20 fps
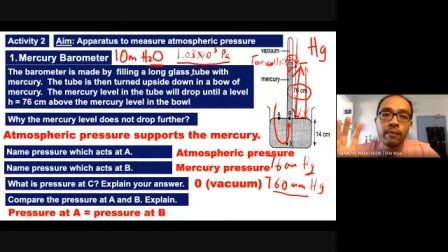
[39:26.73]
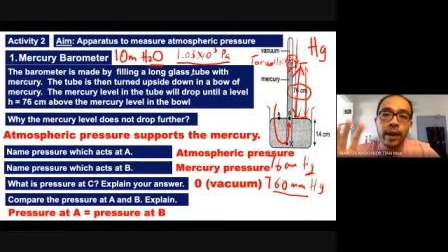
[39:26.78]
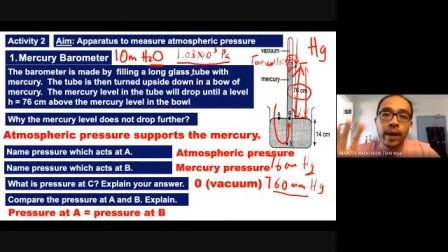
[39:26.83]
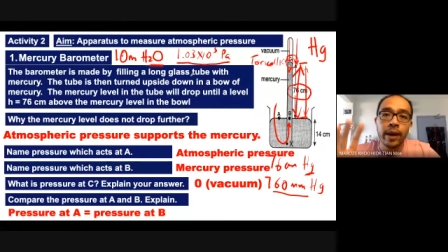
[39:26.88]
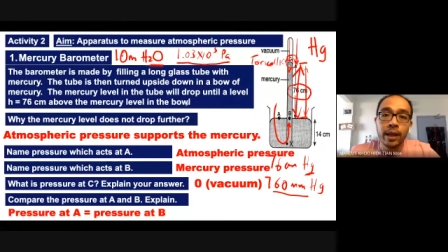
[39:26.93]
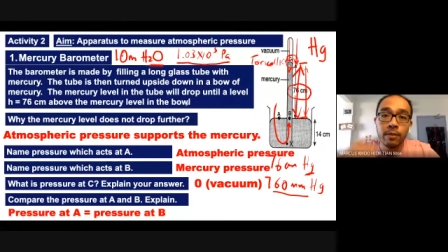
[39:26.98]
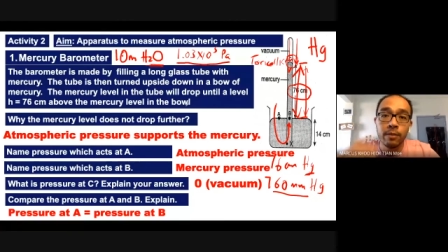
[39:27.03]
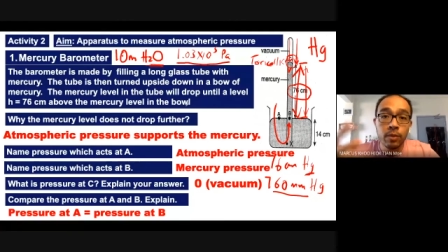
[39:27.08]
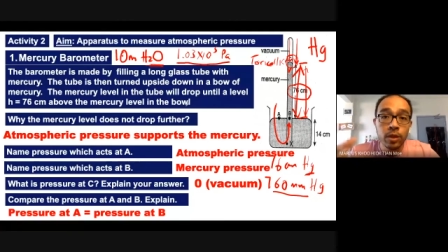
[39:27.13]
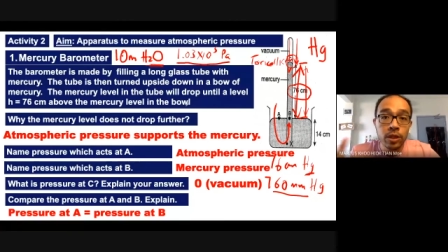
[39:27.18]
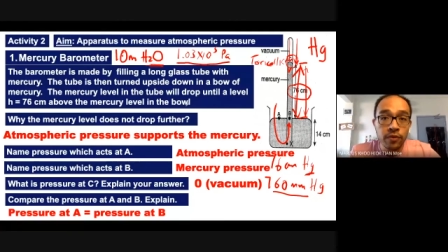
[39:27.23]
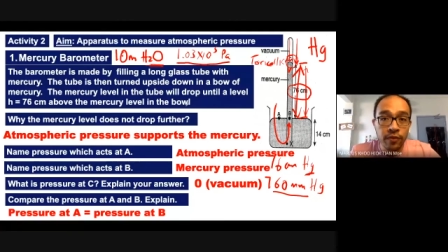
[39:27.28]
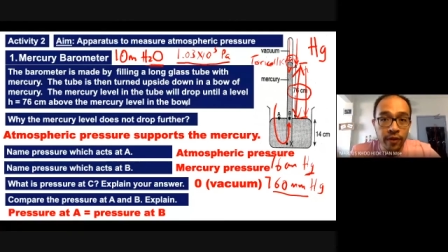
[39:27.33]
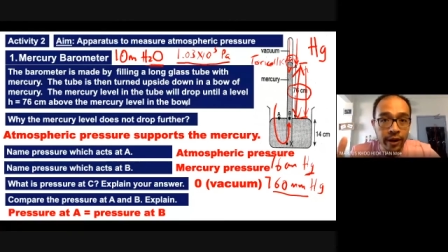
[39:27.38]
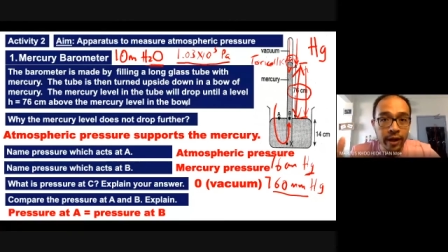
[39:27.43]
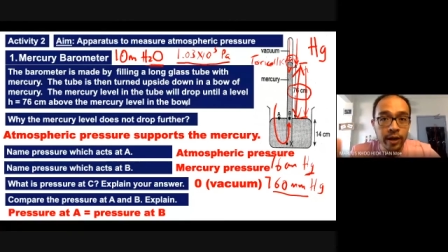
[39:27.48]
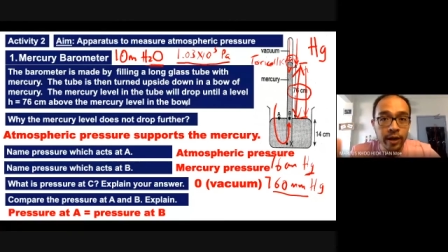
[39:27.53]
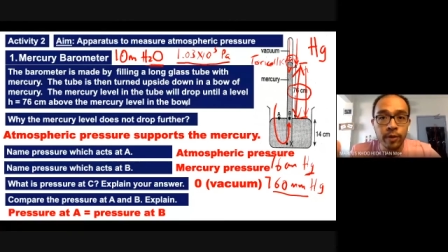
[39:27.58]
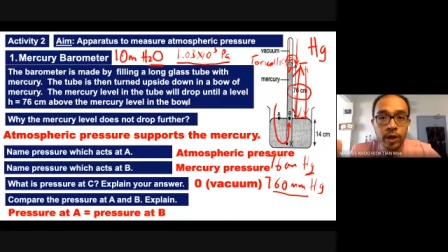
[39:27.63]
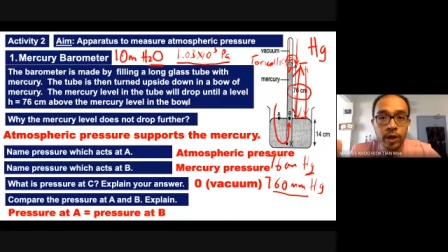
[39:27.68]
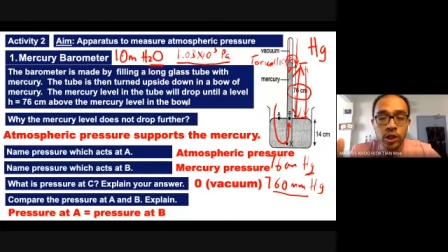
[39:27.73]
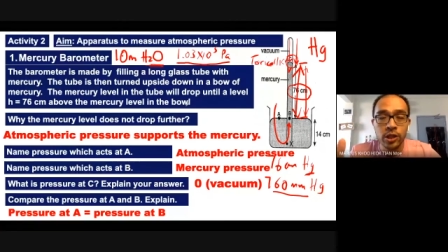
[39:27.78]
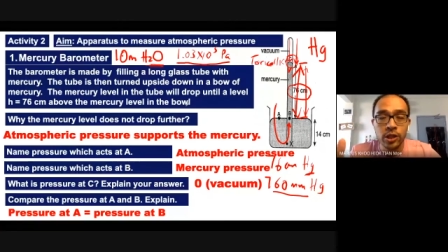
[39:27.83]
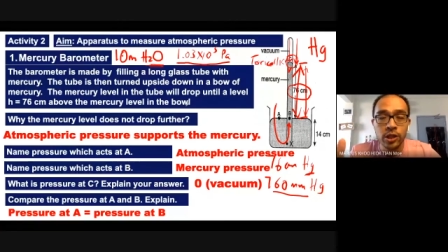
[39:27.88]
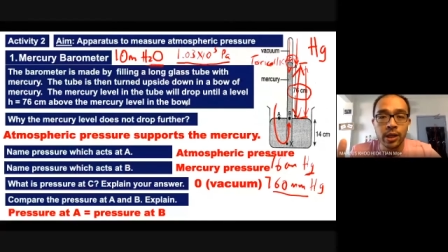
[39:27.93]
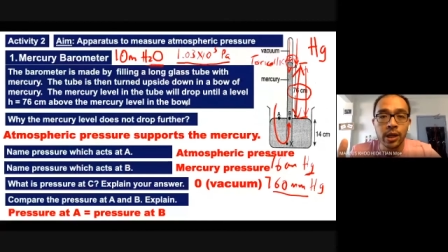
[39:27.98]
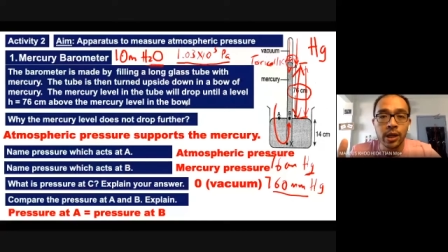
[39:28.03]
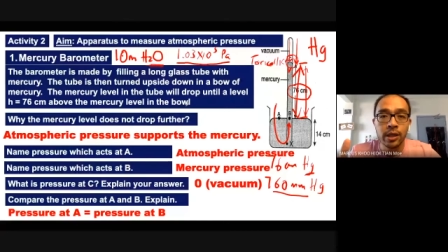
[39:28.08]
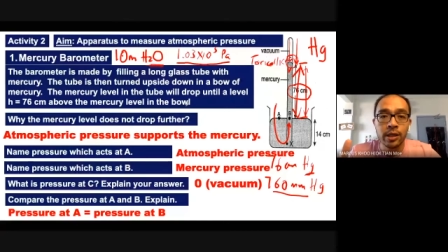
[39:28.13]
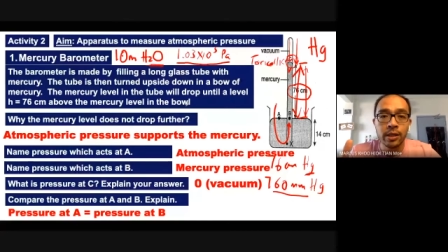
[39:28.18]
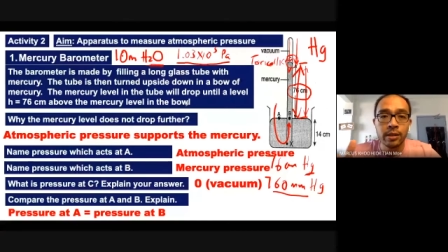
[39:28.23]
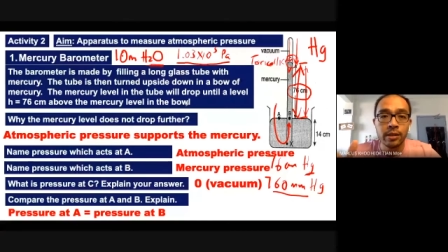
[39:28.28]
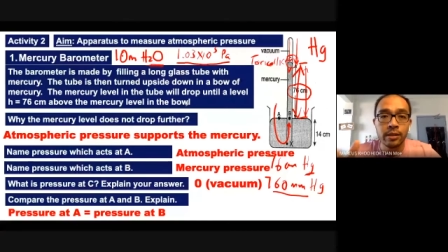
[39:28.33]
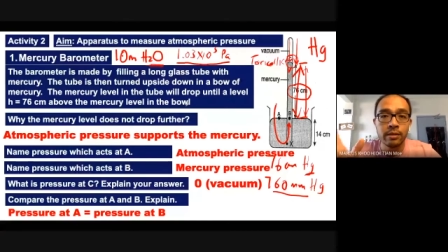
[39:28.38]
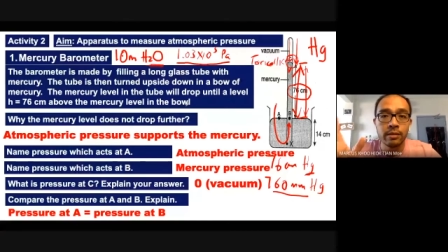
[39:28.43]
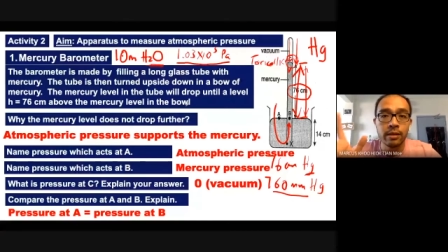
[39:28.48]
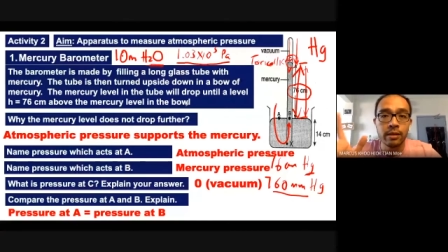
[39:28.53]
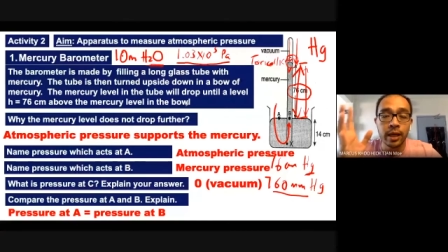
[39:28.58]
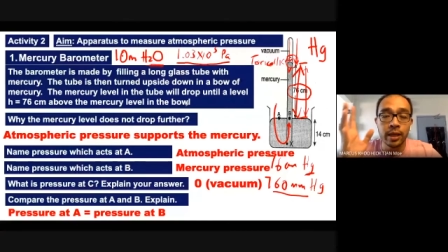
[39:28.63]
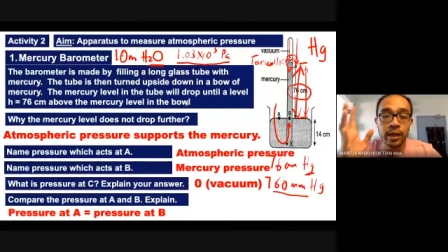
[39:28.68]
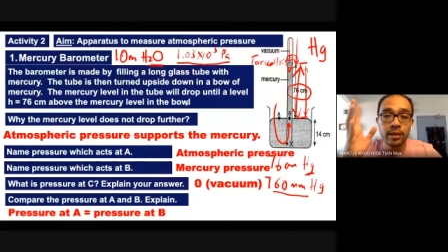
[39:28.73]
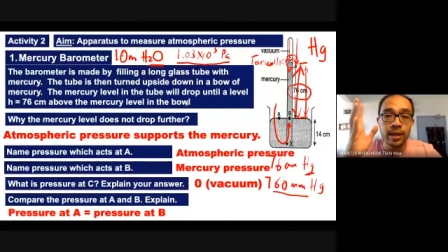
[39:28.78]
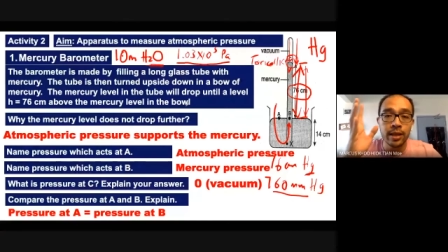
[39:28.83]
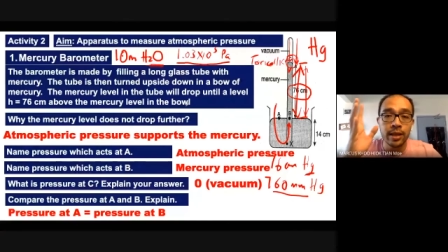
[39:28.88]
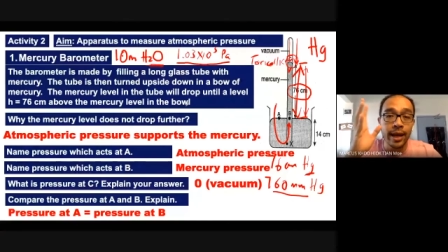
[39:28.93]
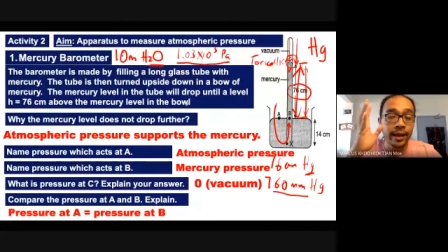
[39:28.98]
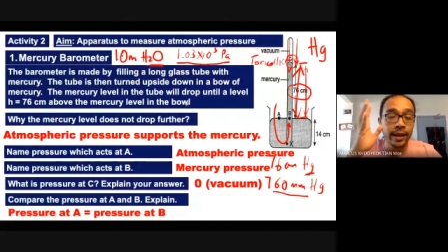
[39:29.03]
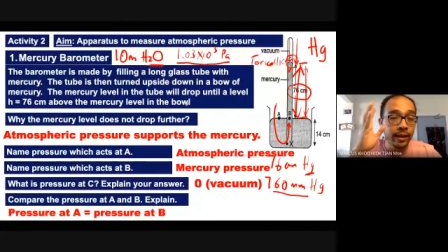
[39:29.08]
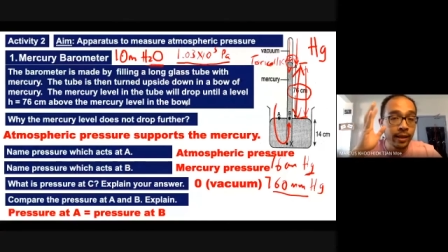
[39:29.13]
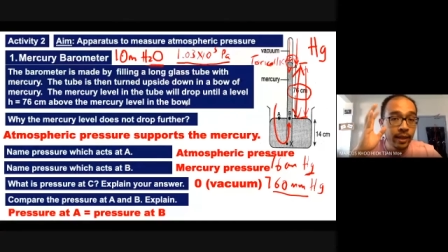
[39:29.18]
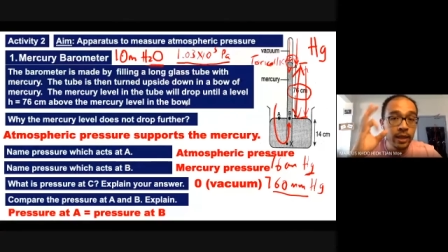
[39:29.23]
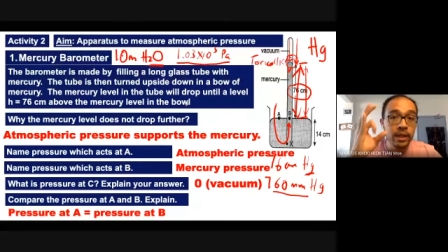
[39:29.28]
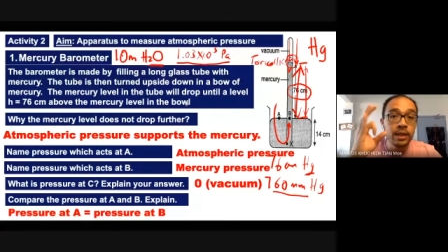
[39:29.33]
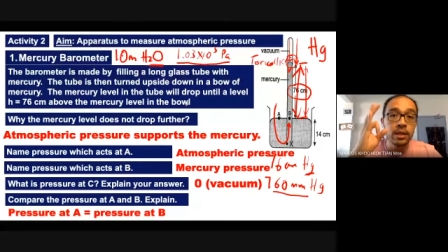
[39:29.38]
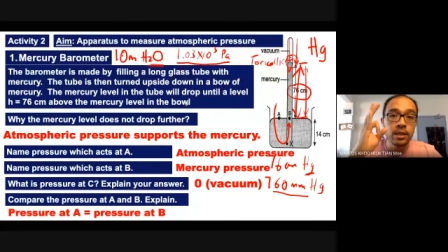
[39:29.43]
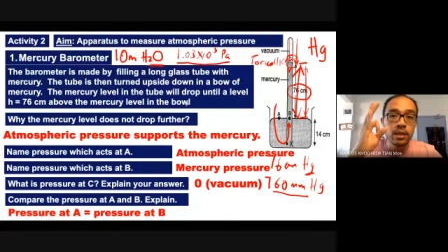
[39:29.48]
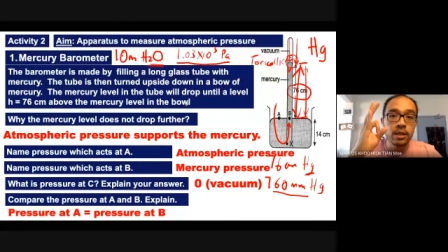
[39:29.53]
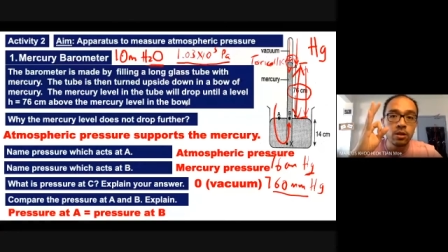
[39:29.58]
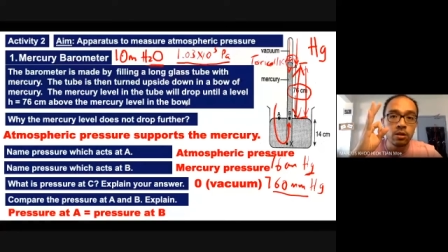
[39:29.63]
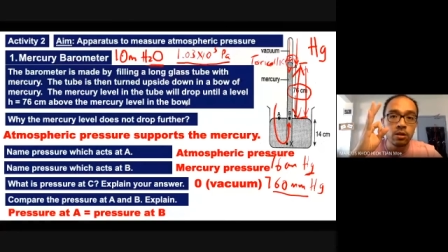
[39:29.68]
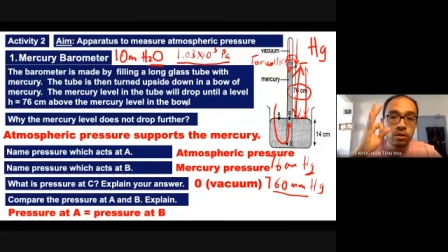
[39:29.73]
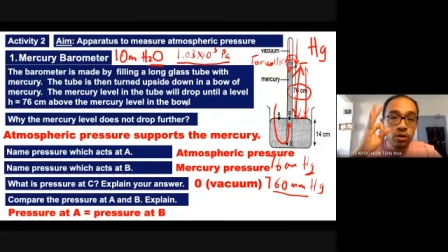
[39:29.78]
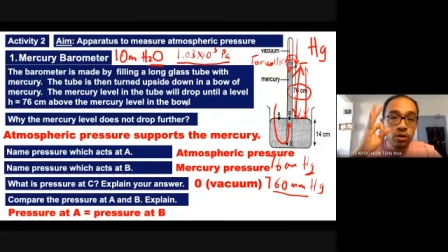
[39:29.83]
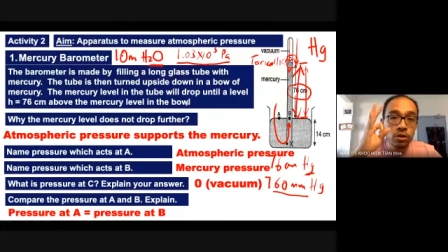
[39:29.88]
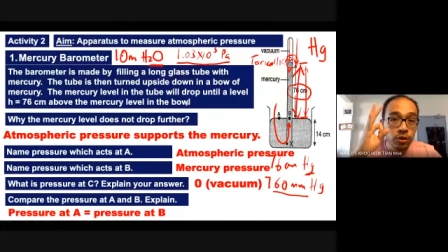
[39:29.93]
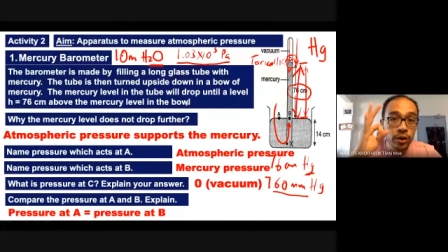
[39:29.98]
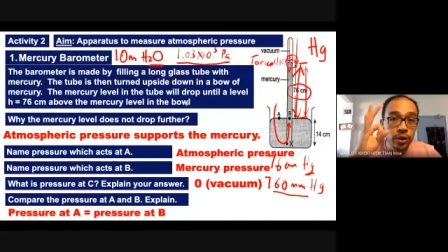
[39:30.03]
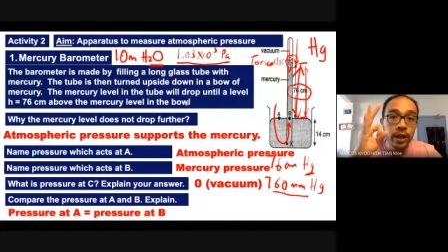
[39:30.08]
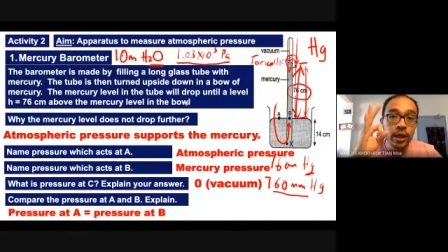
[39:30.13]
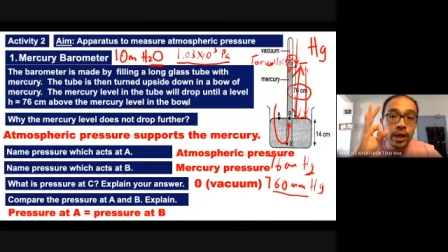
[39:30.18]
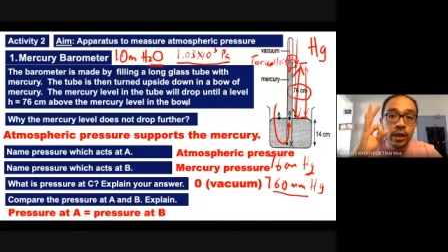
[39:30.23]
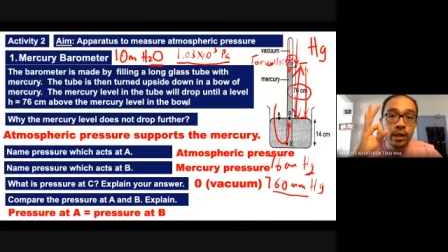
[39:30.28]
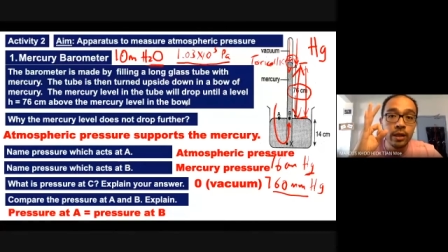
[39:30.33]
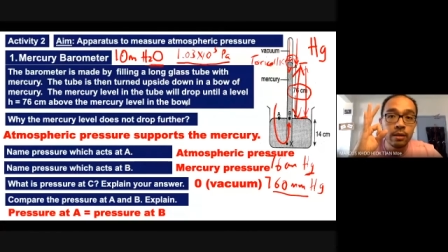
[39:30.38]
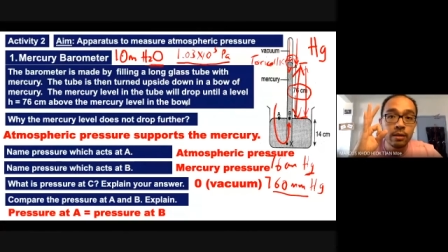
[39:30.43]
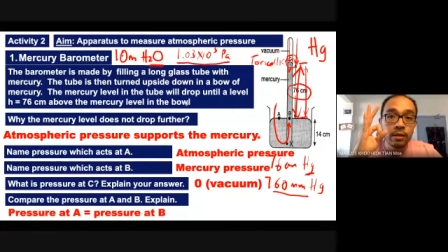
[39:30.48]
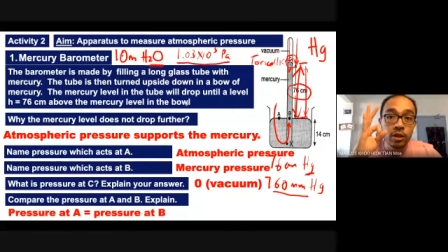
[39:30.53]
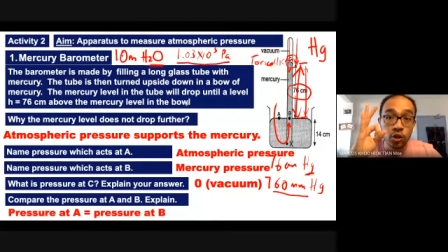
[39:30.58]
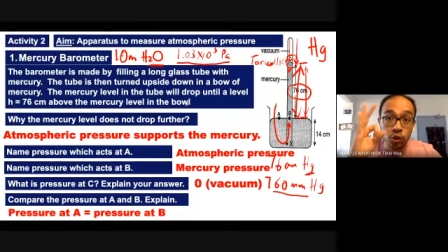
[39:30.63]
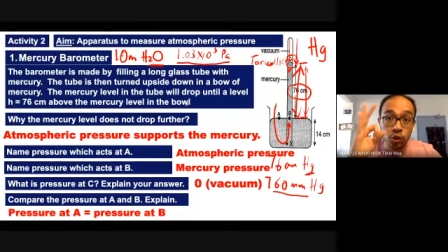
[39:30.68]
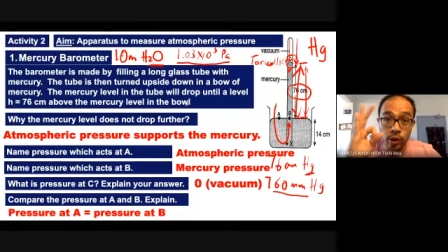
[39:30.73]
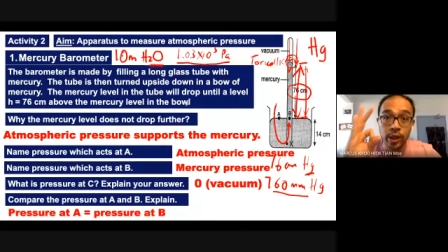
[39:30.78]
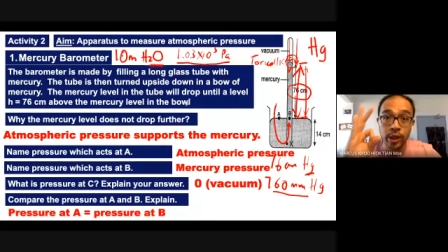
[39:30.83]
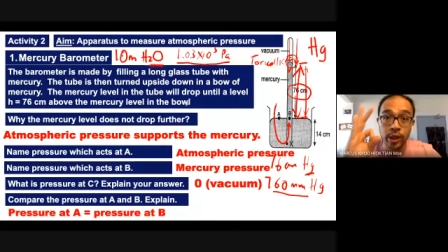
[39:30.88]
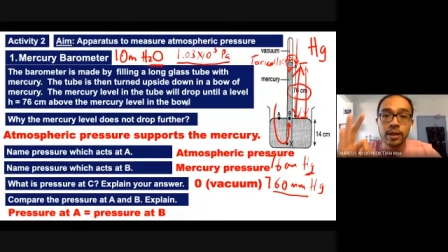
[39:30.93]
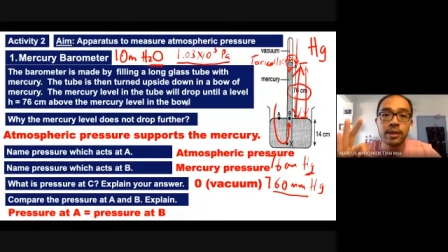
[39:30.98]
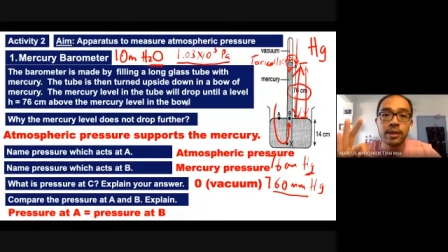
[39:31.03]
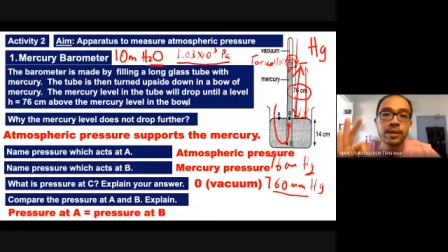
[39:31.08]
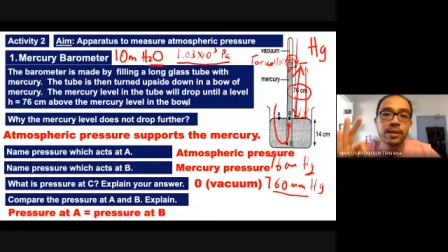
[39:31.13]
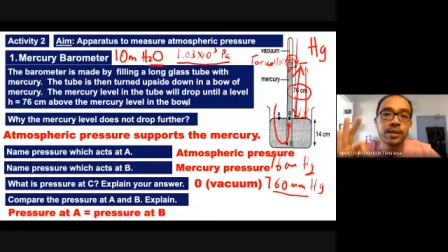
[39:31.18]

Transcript: atmospheric pressure, there's at least 3 units.